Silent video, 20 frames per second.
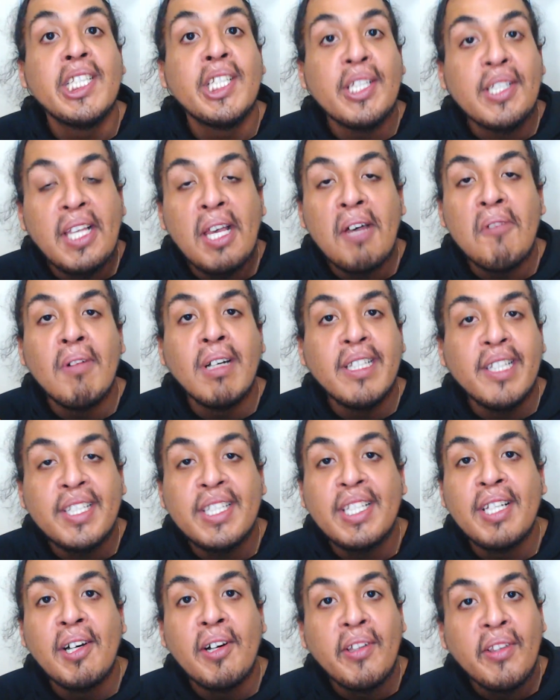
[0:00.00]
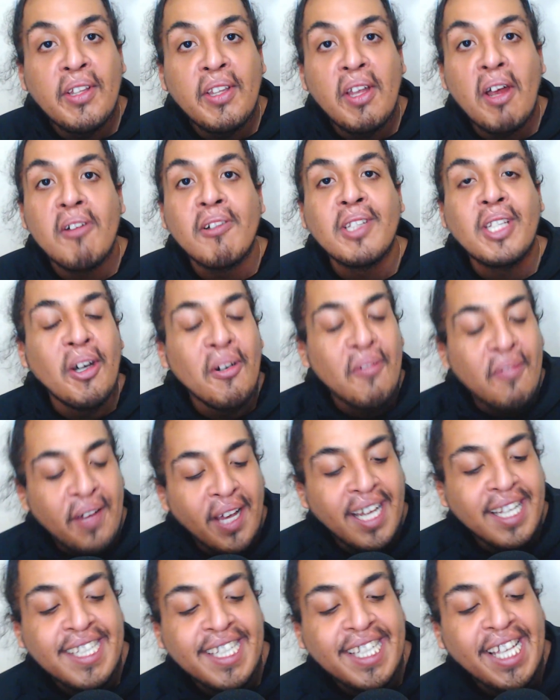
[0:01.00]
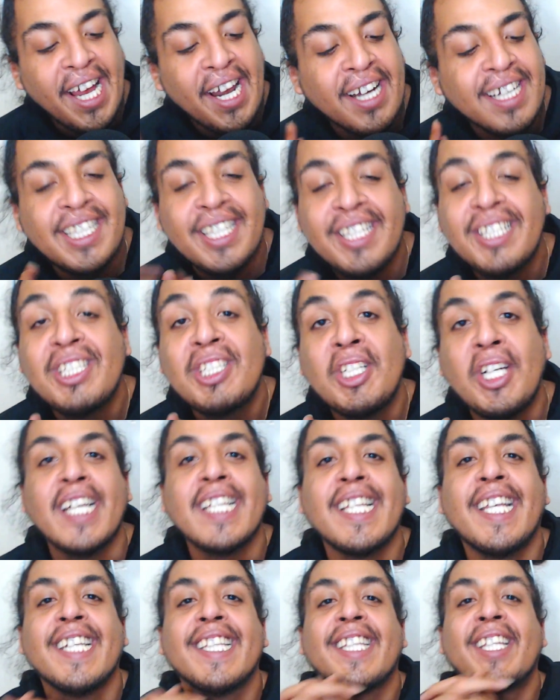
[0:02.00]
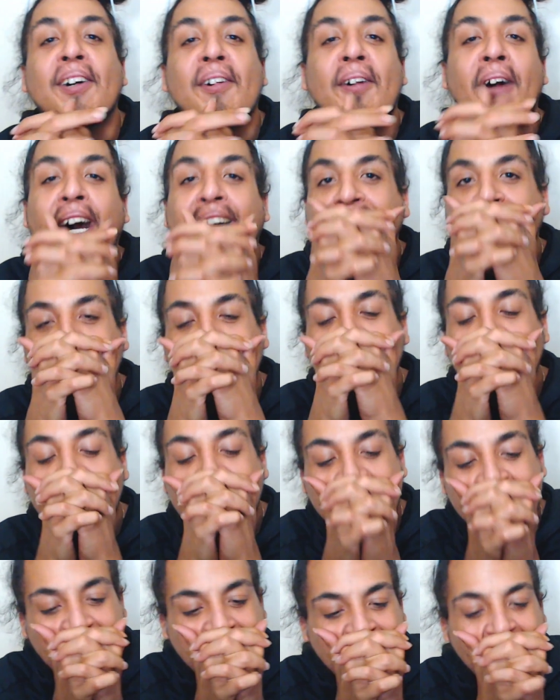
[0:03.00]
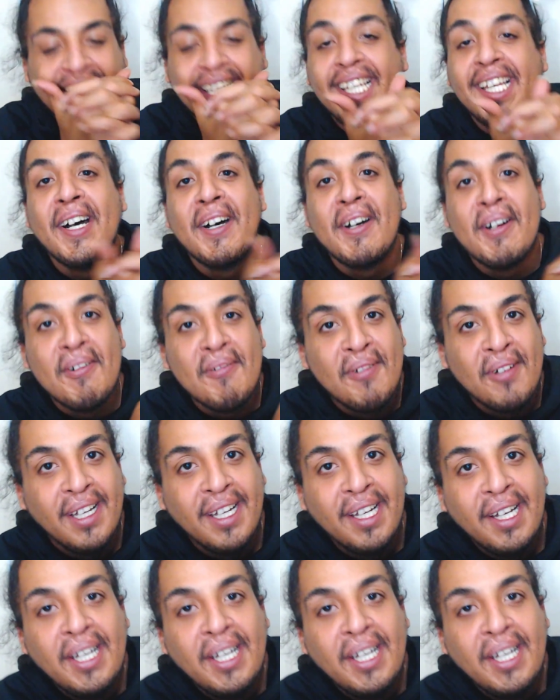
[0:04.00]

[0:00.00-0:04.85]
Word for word: just can't wait to see all the Naruto fans that are just tricked into watching this shit, yo.